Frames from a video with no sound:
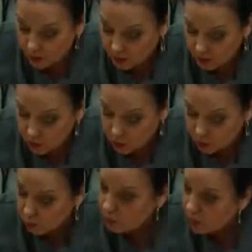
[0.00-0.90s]
can
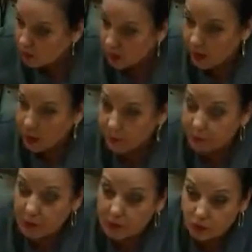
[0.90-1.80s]
you,
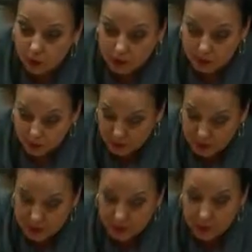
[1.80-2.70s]
Ricky, put
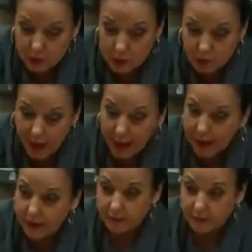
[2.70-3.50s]
these numbers back?